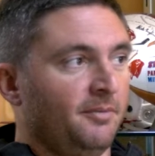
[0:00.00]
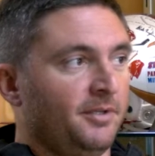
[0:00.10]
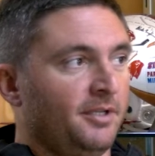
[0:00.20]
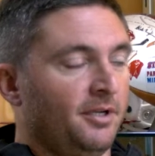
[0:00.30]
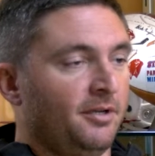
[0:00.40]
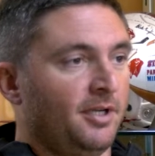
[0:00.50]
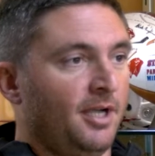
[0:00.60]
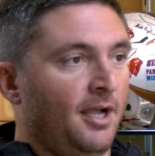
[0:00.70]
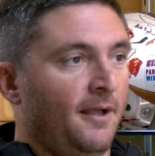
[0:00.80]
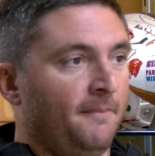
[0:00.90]

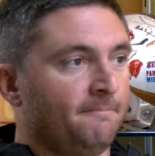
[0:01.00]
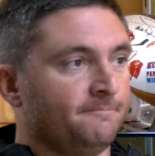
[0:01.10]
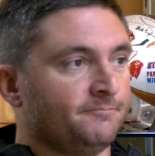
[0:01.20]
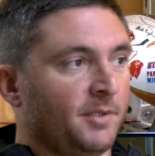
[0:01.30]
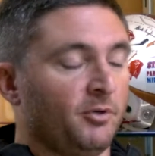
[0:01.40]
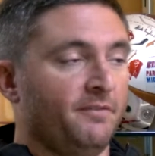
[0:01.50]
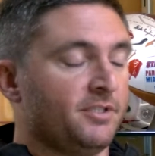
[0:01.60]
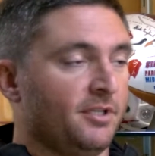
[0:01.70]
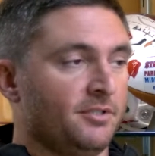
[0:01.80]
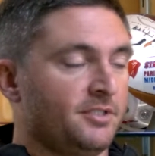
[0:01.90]
The previous
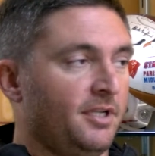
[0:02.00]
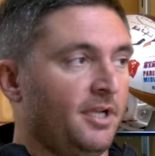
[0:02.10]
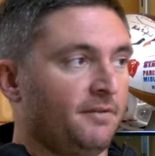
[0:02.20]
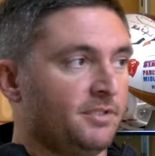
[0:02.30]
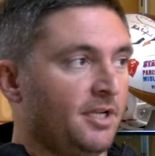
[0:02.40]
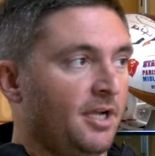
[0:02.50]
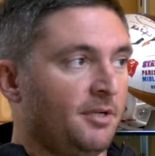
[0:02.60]
coach did a heck of a job.